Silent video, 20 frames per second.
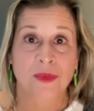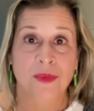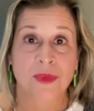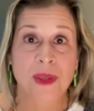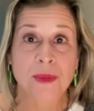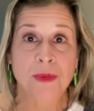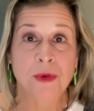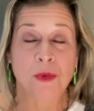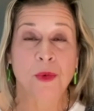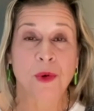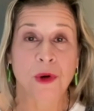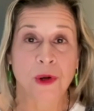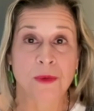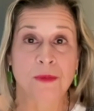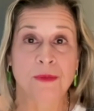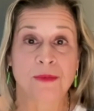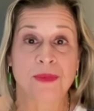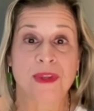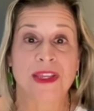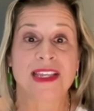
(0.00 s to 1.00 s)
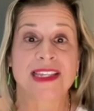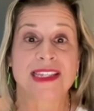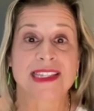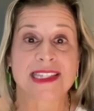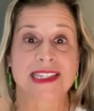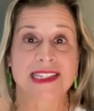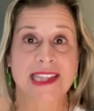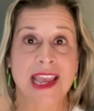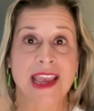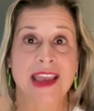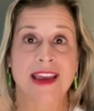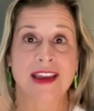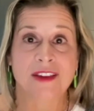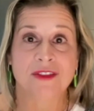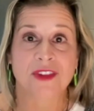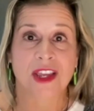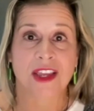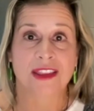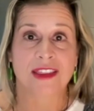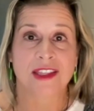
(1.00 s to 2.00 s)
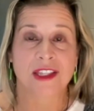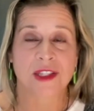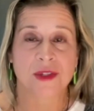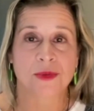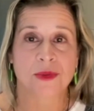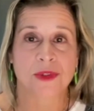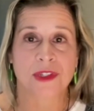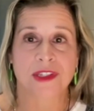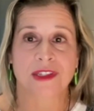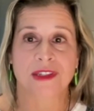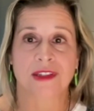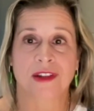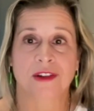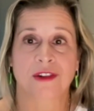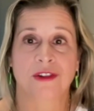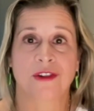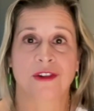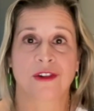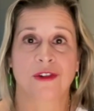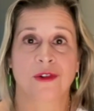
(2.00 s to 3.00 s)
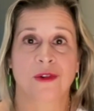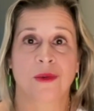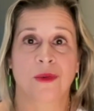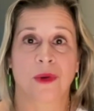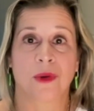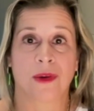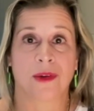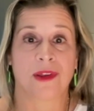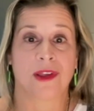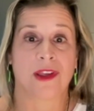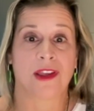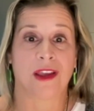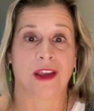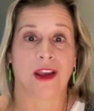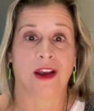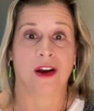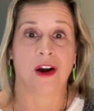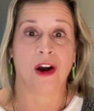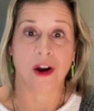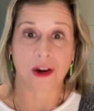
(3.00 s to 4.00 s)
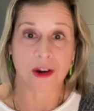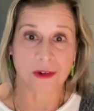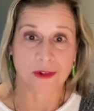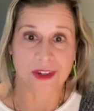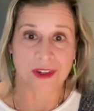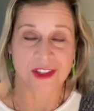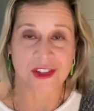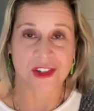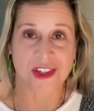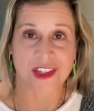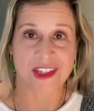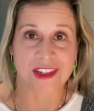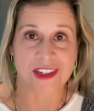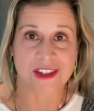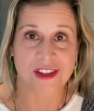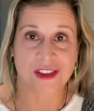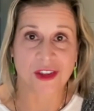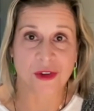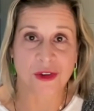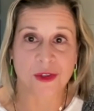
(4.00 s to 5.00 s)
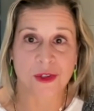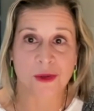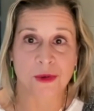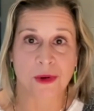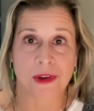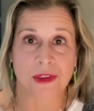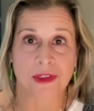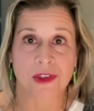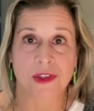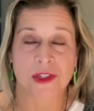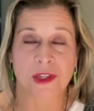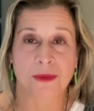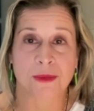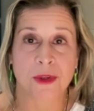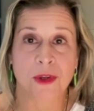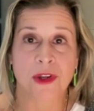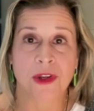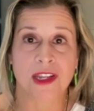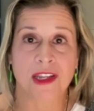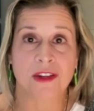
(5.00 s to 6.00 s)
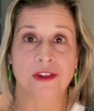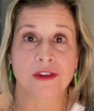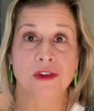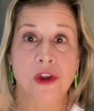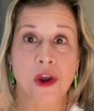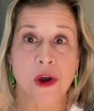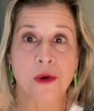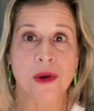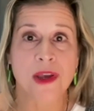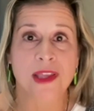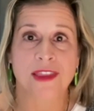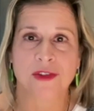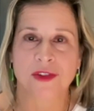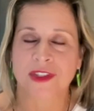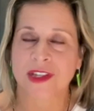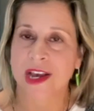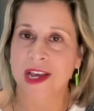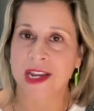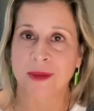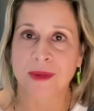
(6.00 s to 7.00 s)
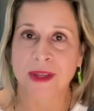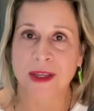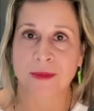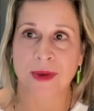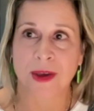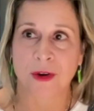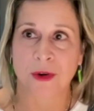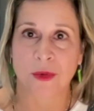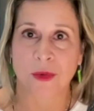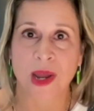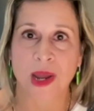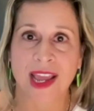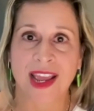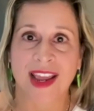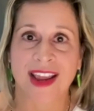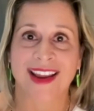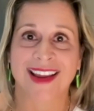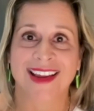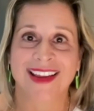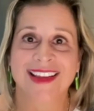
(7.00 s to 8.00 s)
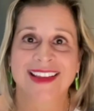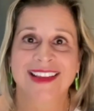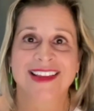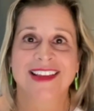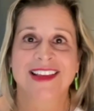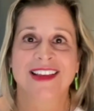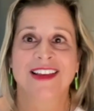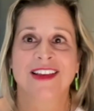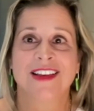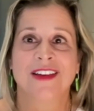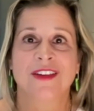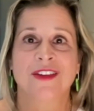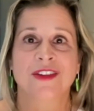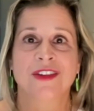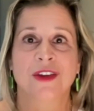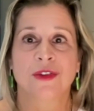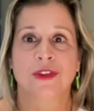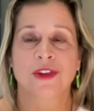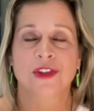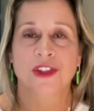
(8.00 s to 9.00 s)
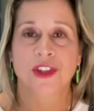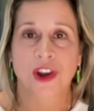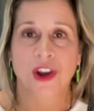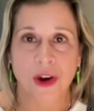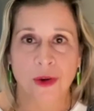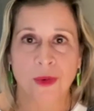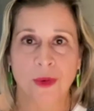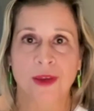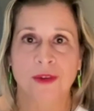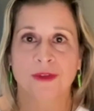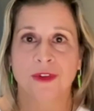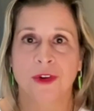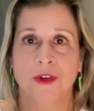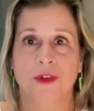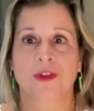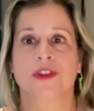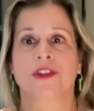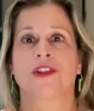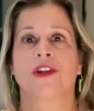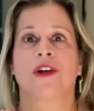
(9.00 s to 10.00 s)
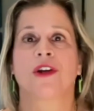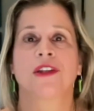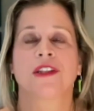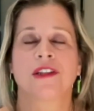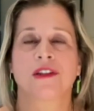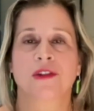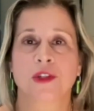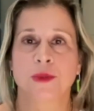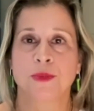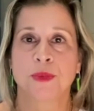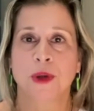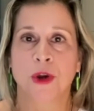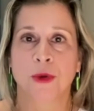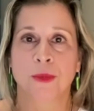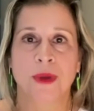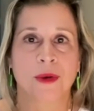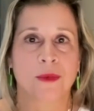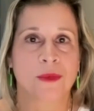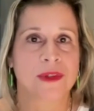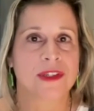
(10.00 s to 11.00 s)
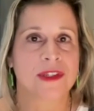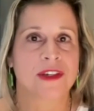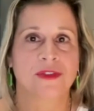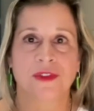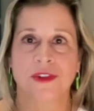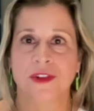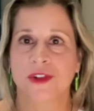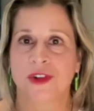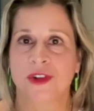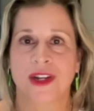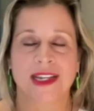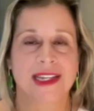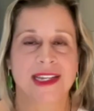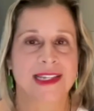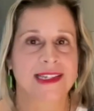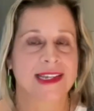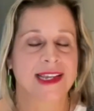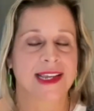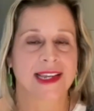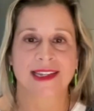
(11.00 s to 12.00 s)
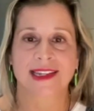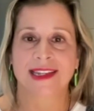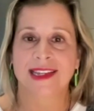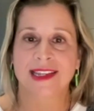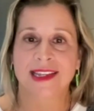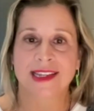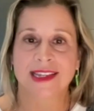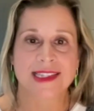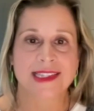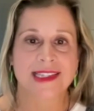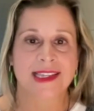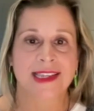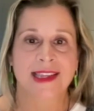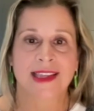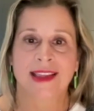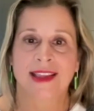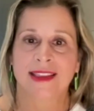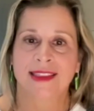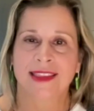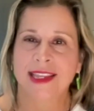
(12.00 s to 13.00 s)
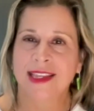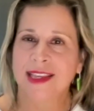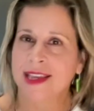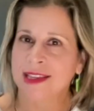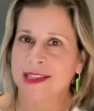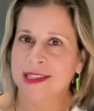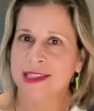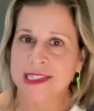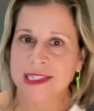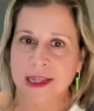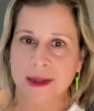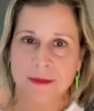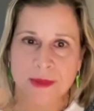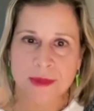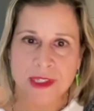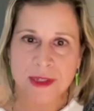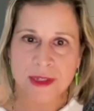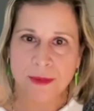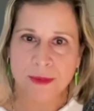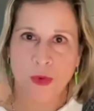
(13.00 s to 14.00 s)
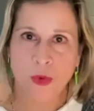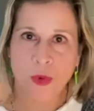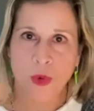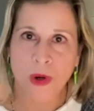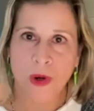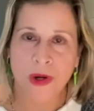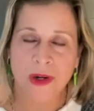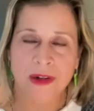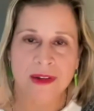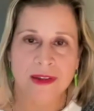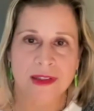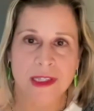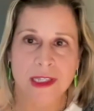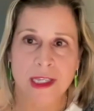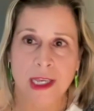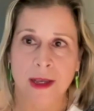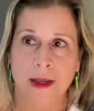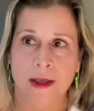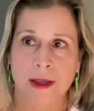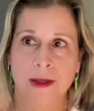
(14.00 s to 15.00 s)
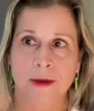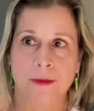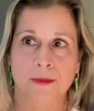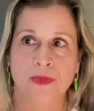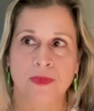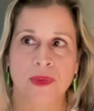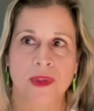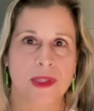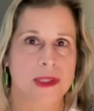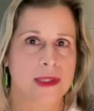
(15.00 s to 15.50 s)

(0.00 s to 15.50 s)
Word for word: people weren't being saved. And this was heart wrenching to those who are in this community, knowing there's got to be a better way. Yeah. So the Sarwet folks started to experiment with different training techniques. They gained some support, um,